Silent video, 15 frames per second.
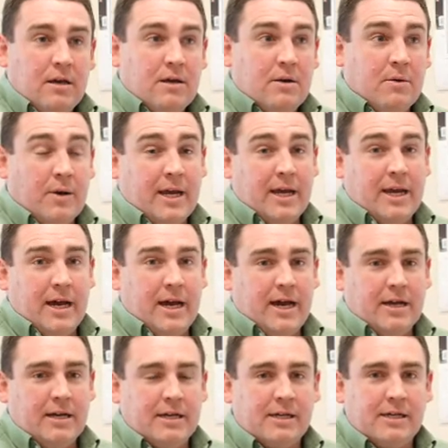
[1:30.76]
We
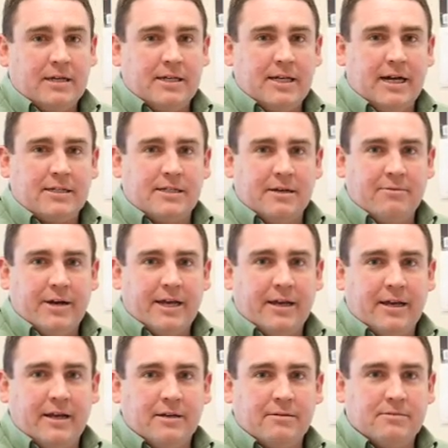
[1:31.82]
conduct a
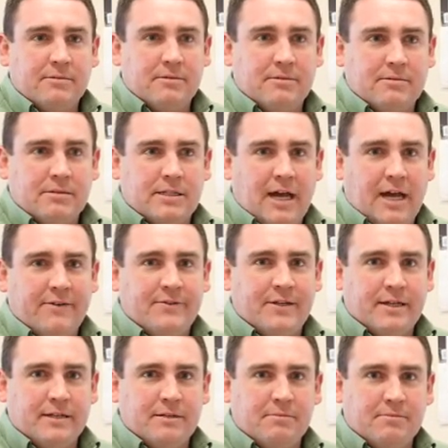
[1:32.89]
regular
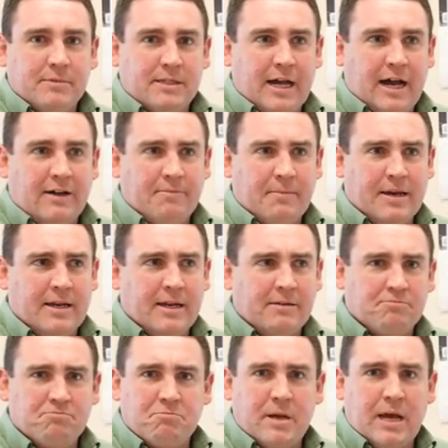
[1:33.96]
safety and staff
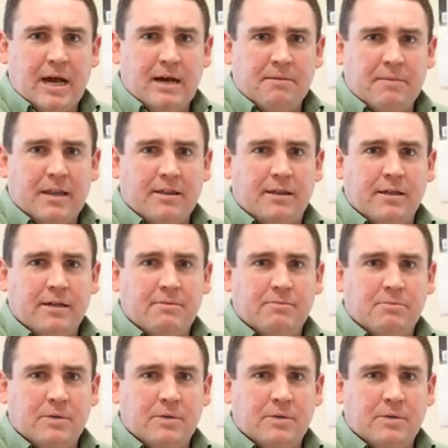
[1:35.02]
meeting monthly.